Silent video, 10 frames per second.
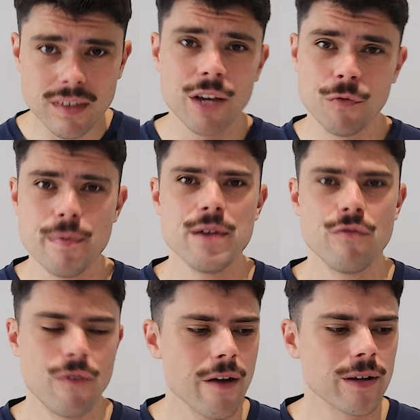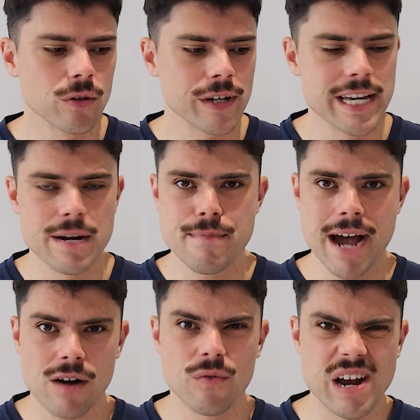if we're being fair and looking at a
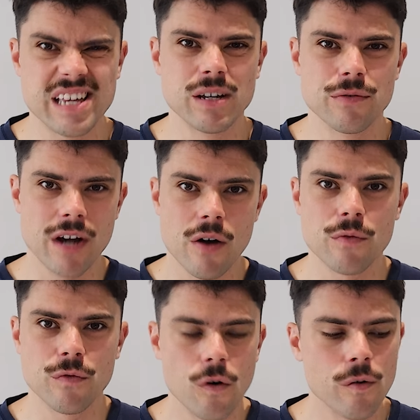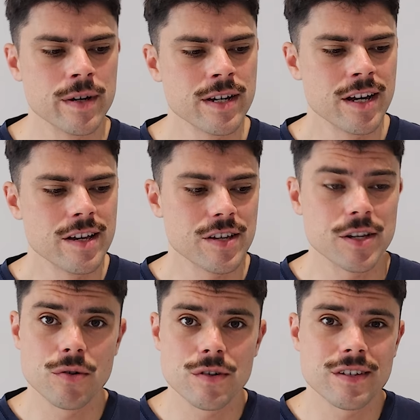power ranking of current form, St
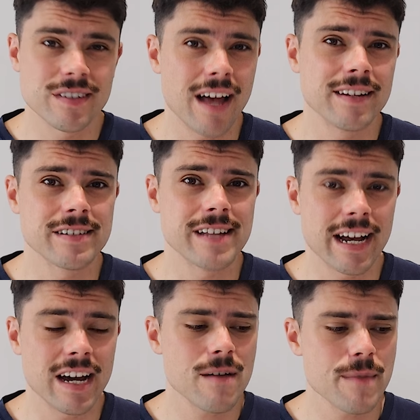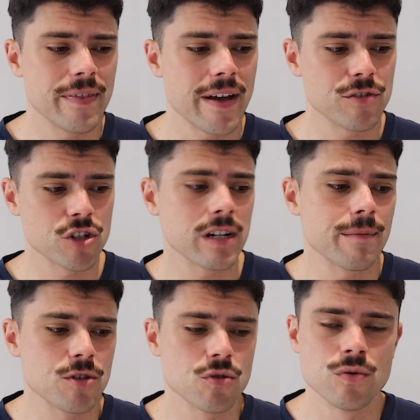Kilda's are starting to stack up and they've shot
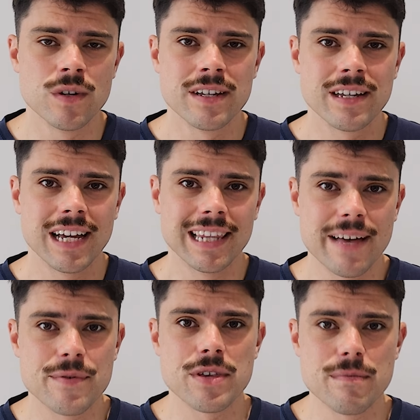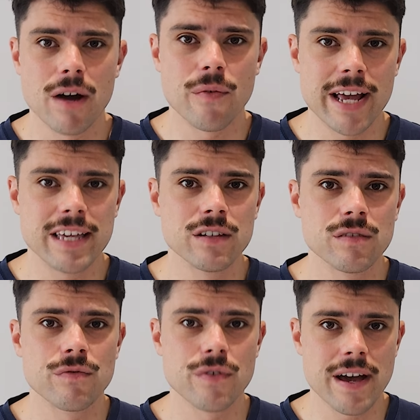up to 11th in my rankings
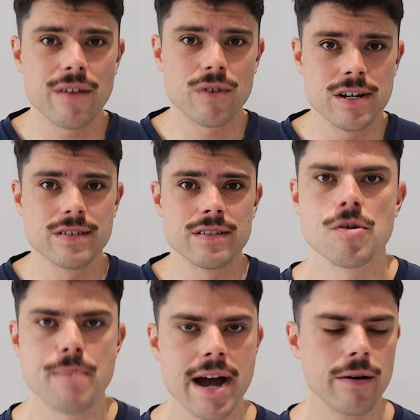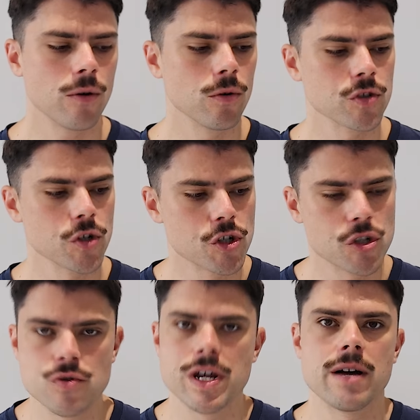for that reason. The power also
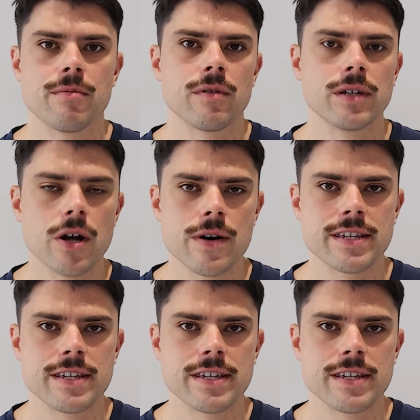shoot up, you know, a